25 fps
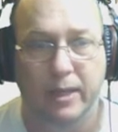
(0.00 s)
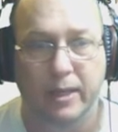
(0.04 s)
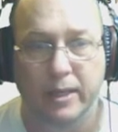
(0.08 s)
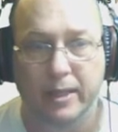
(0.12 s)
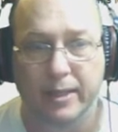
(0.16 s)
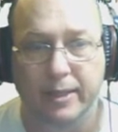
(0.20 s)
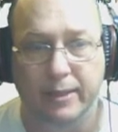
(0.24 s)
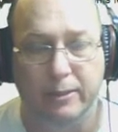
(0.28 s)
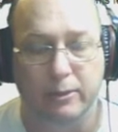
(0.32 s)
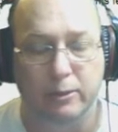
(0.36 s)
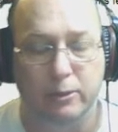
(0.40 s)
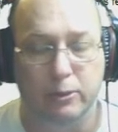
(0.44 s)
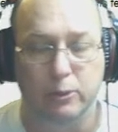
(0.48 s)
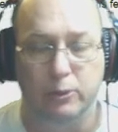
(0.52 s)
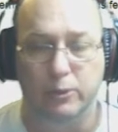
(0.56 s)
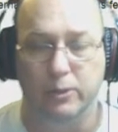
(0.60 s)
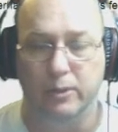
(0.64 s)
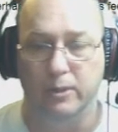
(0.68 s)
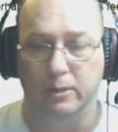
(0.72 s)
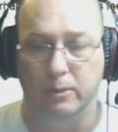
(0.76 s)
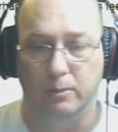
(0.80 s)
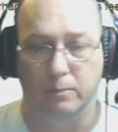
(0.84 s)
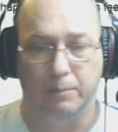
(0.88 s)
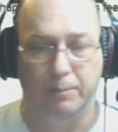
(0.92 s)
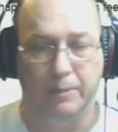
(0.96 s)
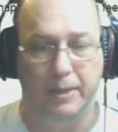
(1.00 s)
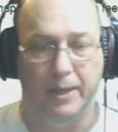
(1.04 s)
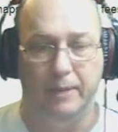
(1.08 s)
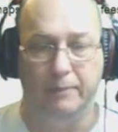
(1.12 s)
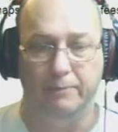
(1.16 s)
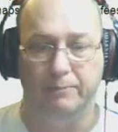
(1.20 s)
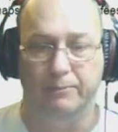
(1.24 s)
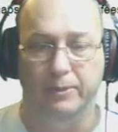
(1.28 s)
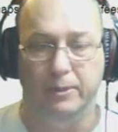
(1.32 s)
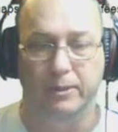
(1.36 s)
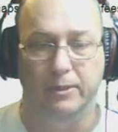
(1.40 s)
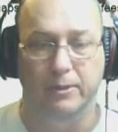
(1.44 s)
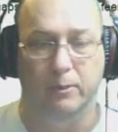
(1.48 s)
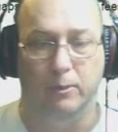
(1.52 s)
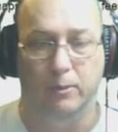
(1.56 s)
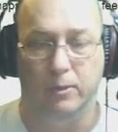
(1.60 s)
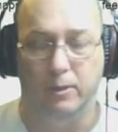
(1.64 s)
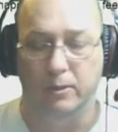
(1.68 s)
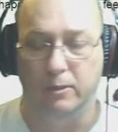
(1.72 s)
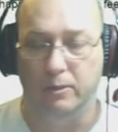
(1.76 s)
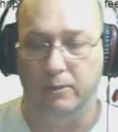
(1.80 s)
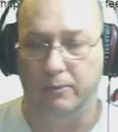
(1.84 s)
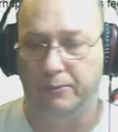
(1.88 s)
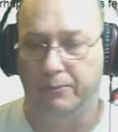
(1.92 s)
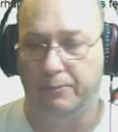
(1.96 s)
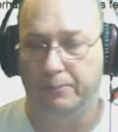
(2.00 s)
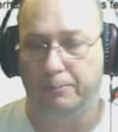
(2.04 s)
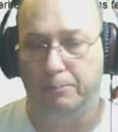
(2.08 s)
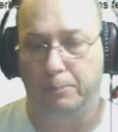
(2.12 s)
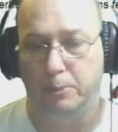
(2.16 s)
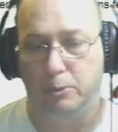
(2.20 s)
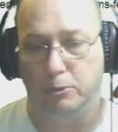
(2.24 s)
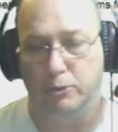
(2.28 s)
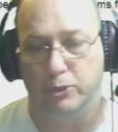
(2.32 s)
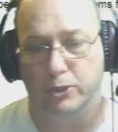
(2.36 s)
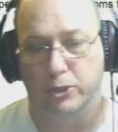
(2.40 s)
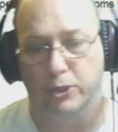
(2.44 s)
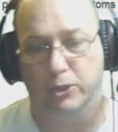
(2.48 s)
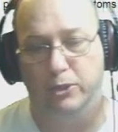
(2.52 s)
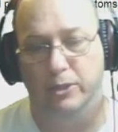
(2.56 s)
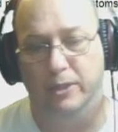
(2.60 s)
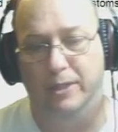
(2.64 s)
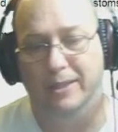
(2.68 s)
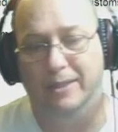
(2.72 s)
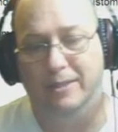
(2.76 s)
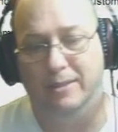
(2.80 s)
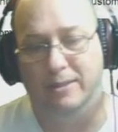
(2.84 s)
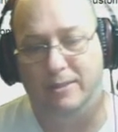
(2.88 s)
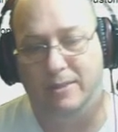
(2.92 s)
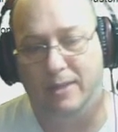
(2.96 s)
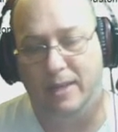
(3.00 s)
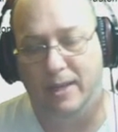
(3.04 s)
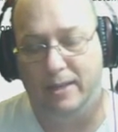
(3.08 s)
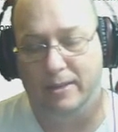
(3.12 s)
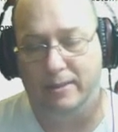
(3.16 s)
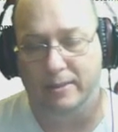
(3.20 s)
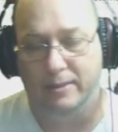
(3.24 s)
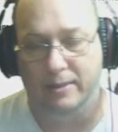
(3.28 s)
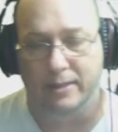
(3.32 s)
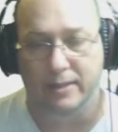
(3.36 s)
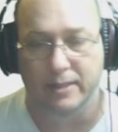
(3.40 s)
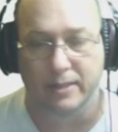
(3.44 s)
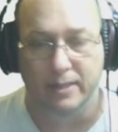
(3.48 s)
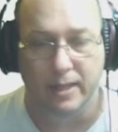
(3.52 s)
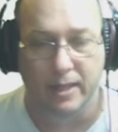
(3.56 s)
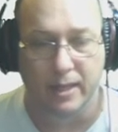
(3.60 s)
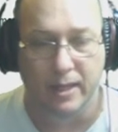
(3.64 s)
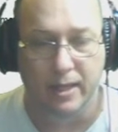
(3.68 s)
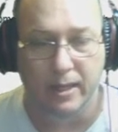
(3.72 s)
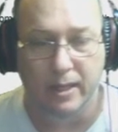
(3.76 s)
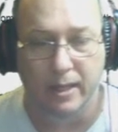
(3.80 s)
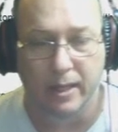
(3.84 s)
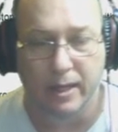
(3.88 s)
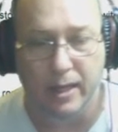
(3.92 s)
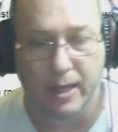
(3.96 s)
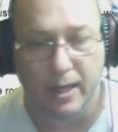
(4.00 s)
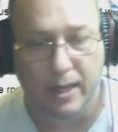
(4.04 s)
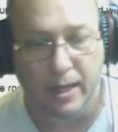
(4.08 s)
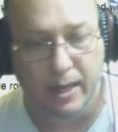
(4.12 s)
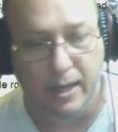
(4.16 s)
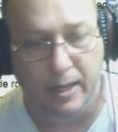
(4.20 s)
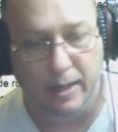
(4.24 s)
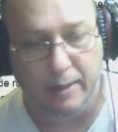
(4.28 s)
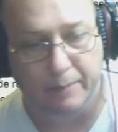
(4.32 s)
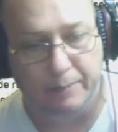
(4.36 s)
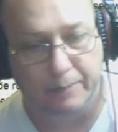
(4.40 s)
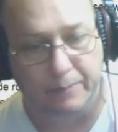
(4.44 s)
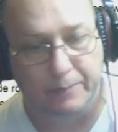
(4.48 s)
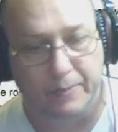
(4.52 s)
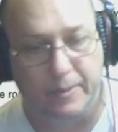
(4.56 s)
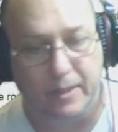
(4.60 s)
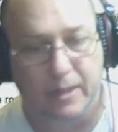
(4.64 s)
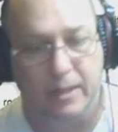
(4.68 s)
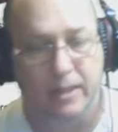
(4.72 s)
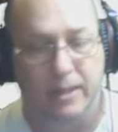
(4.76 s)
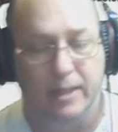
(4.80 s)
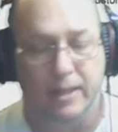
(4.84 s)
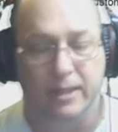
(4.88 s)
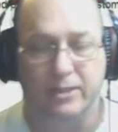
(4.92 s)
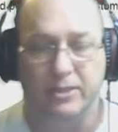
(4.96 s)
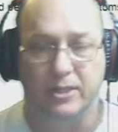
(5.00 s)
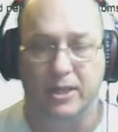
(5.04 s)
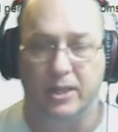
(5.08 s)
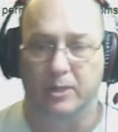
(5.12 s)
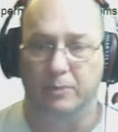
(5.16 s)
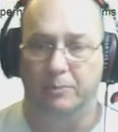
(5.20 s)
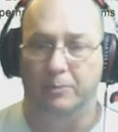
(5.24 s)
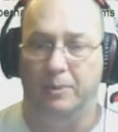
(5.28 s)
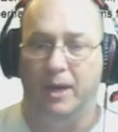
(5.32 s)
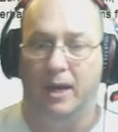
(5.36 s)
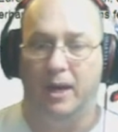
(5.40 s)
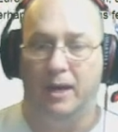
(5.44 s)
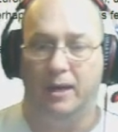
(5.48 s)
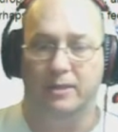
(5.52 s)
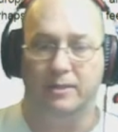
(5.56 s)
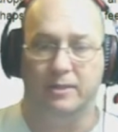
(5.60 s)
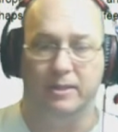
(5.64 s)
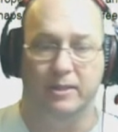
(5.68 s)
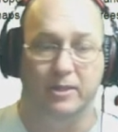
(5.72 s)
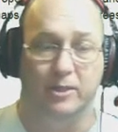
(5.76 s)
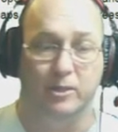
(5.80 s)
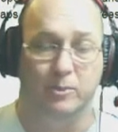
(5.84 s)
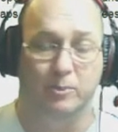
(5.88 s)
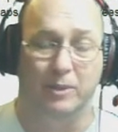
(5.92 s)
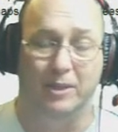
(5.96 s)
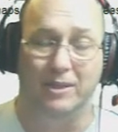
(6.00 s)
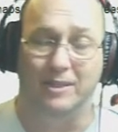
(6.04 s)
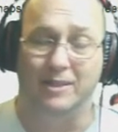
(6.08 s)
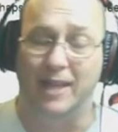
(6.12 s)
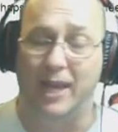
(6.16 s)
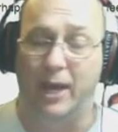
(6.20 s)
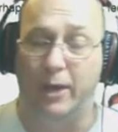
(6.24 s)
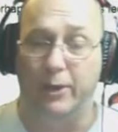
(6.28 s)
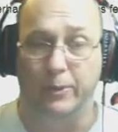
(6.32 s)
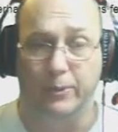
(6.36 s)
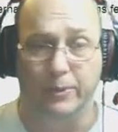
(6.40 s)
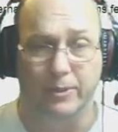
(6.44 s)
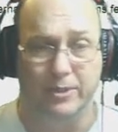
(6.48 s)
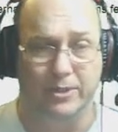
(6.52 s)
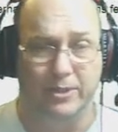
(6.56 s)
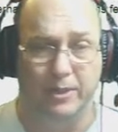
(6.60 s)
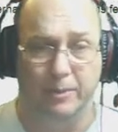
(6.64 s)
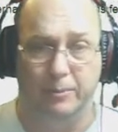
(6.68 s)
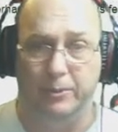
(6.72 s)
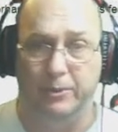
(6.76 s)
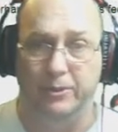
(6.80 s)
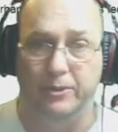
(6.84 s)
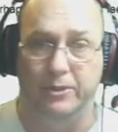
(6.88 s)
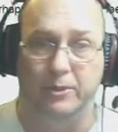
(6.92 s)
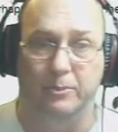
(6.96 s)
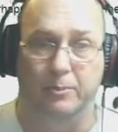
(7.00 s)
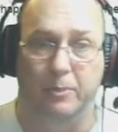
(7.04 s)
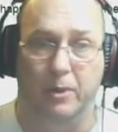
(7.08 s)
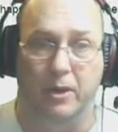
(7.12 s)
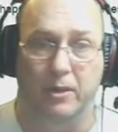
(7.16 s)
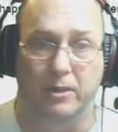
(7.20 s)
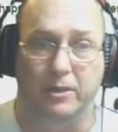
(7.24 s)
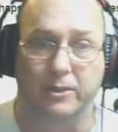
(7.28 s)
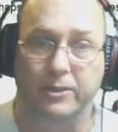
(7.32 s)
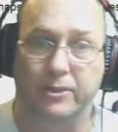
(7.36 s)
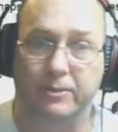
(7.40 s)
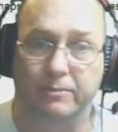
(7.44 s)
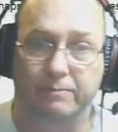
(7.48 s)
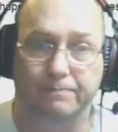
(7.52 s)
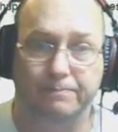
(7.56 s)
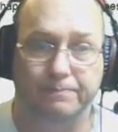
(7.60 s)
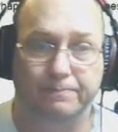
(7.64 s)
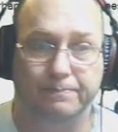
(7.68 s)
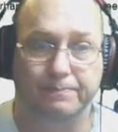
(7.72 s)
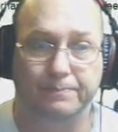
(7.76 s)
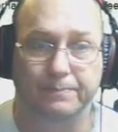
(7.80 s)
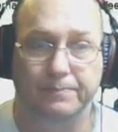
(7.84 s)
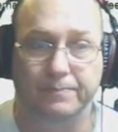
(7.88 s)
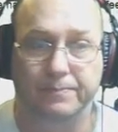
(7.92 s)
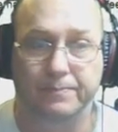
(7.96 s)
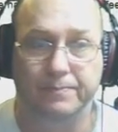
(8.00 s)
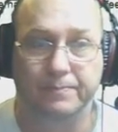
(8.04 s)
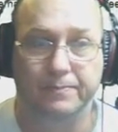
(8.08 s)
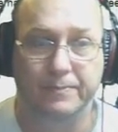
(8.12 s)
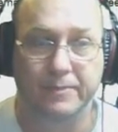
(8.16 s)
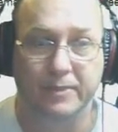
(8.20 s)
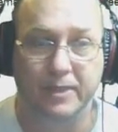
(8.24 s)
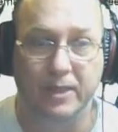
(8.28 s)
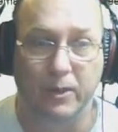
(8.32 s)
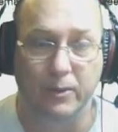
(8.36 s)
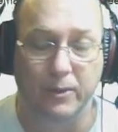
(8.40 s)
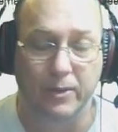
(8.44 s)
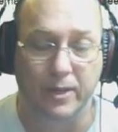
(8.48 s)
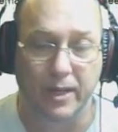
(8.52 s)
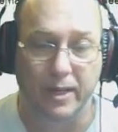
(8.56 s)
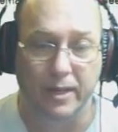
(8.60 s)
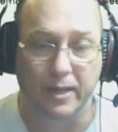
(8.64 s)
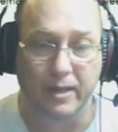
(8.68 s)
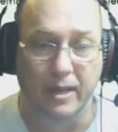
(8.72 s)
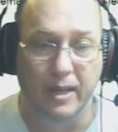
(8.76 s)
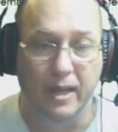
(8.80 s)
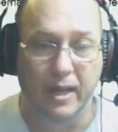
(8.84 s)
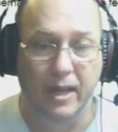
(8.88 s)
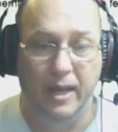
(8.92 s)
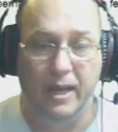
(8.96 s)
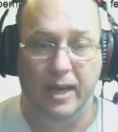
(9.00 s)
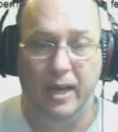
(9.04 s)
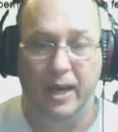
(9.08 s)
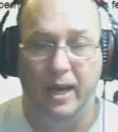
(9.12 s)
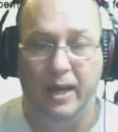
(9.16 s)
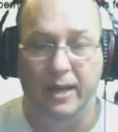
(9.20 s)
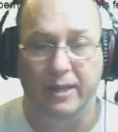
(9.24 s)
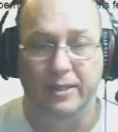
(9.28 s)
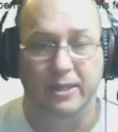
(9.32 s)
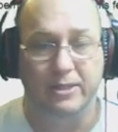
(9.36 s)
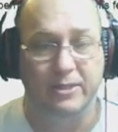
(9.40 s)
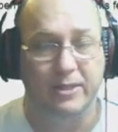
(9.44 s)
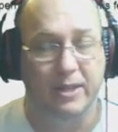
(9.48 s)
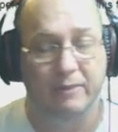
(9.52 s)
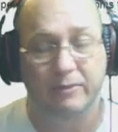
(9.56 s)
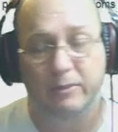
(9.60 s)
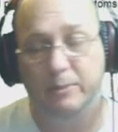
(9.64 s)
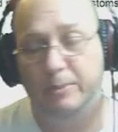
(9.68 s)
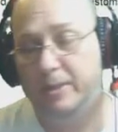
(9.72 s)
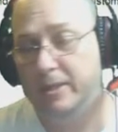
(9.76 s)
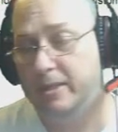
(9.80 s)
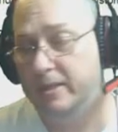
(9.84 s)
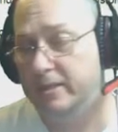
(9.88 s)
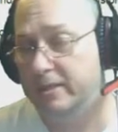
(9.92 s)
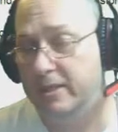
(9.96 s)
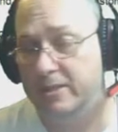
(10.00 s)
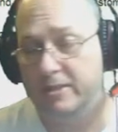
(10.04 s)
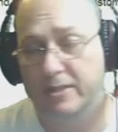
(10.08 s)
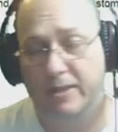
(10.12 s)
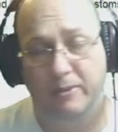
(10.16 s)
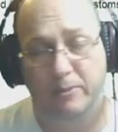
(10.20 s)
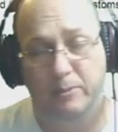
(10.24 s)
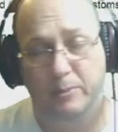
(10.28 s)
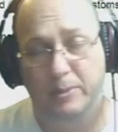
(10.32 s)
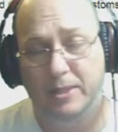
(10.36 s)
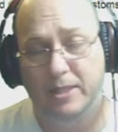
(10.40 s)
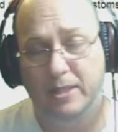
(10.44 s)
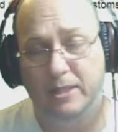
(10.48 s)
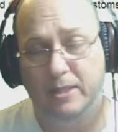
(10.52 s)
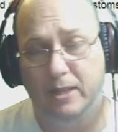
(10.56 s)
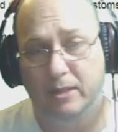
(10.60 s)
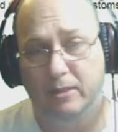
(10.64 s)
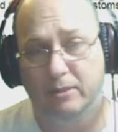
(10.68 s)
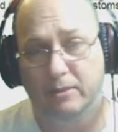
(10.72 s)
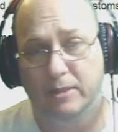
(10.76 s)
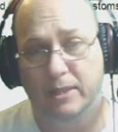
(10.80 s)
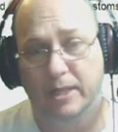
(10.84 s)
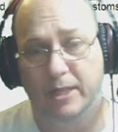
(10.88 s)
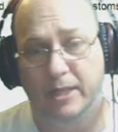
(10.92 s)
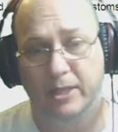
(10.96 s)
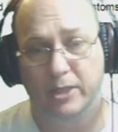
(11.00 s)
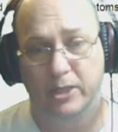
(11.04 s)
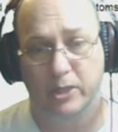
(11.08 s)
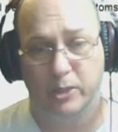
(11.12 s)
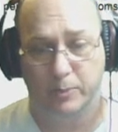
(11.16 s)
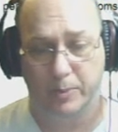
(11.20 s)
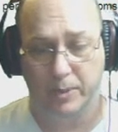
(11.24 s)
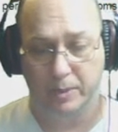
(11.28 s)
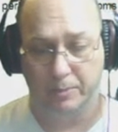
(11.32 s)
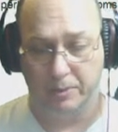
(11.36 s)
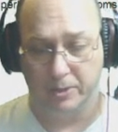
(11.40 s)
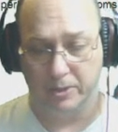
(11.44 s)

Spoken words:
include a little pamphlet or a little brochure inside the box that explains how to assemble these models. Okay, it doesn't have to be detailed. It can just be